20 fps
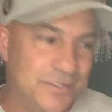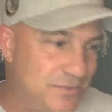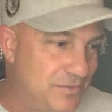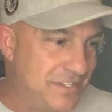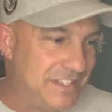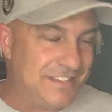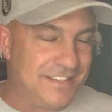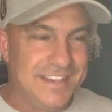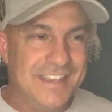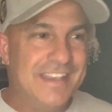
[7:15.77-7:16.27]

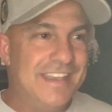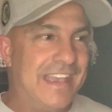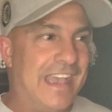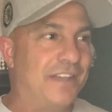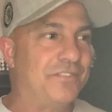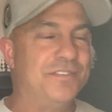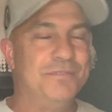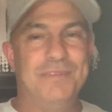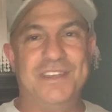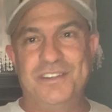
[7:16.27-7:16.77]
He
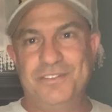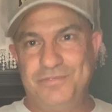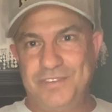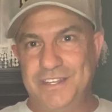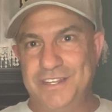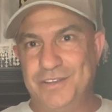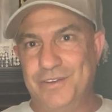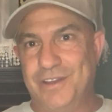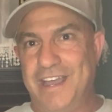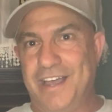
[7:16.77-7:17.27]
actually made a
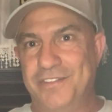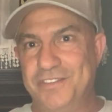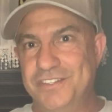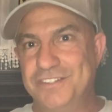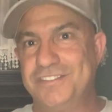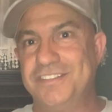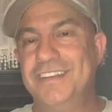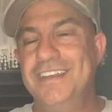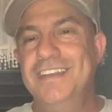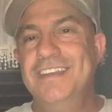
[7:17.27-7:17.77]
video how
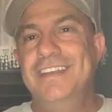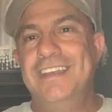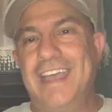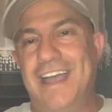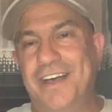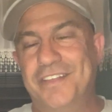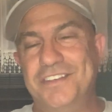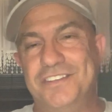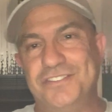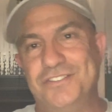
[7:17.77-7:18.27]
this
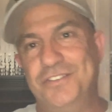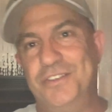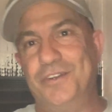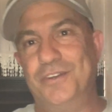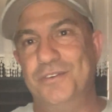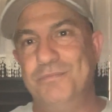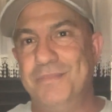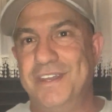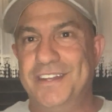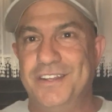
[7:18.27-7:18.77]

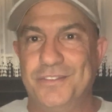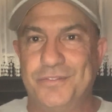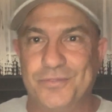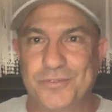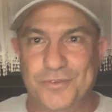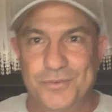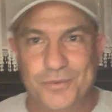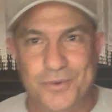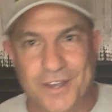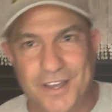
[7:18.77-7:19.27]
nerd made it
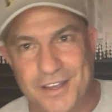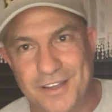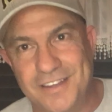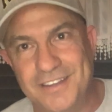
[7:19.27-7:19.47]
through